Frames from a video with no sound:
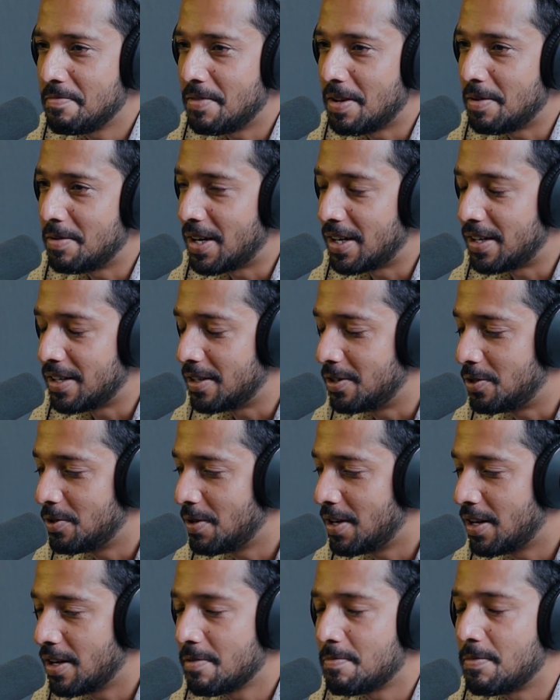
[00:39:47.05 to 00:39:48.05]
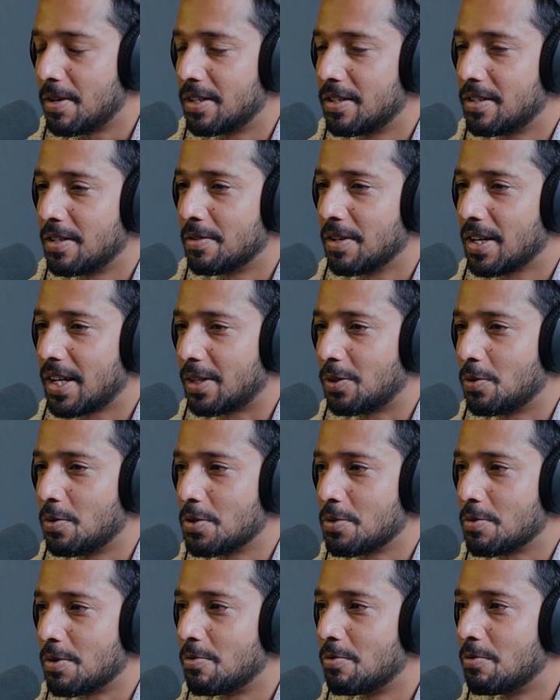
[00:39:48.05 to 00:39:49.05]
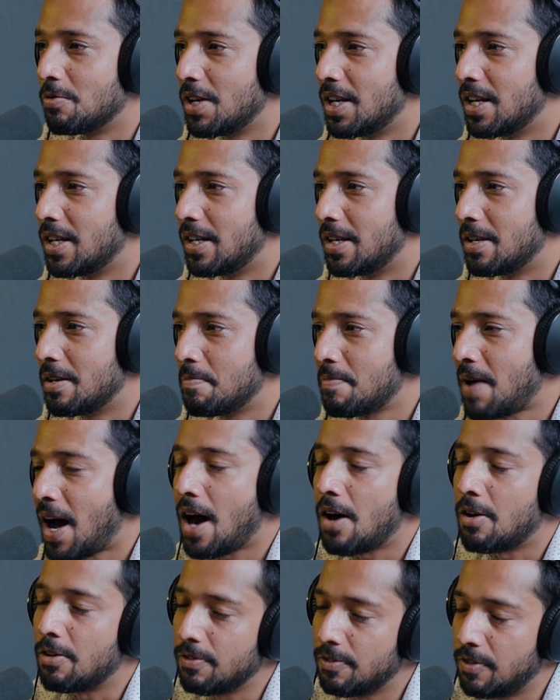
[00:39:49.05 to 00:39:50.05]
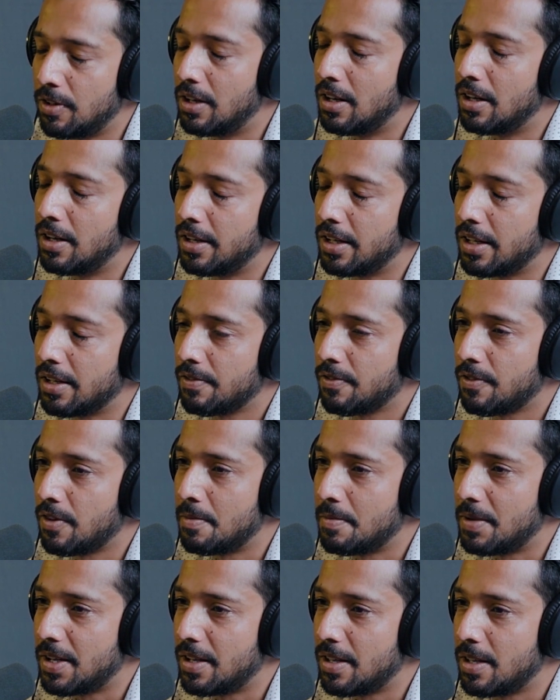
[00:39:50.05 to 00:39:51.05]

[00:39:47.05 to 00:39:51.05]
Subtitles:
maybe I didn't do enough, but, you know, like, those were really powerful learning for me.